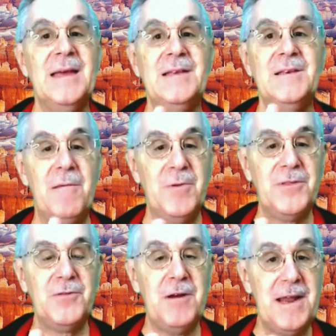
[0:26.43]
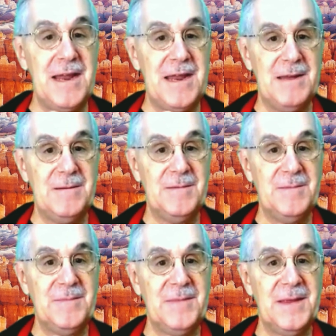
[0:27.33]
Number three,
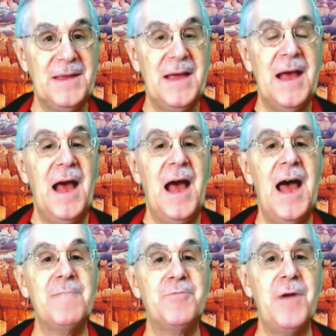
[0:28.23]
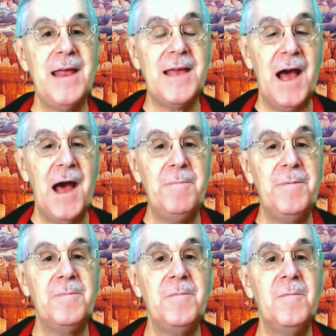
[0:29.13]
I break up
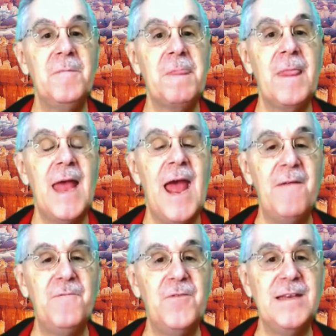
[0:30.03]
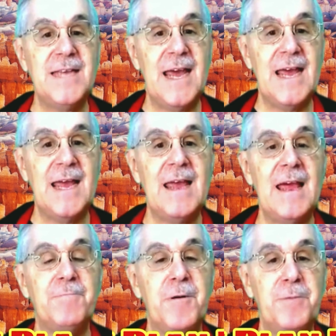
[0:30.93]
every day
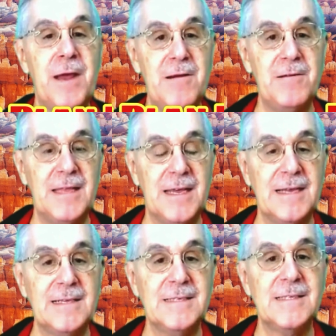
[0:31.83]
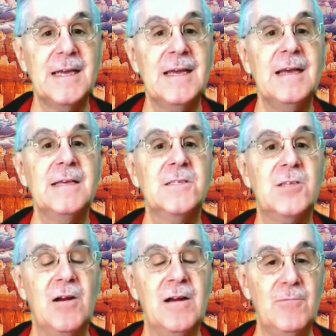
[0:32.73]
and prepare things,
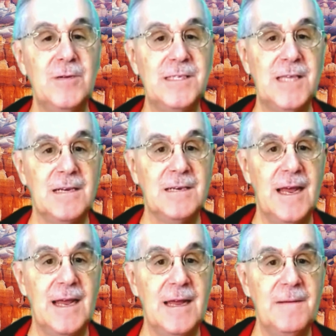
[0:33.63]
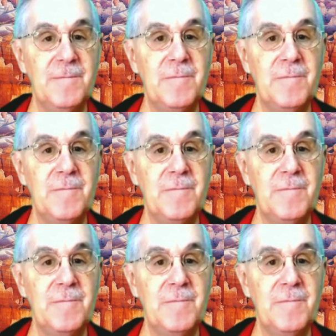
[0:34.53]
starting with Sunday,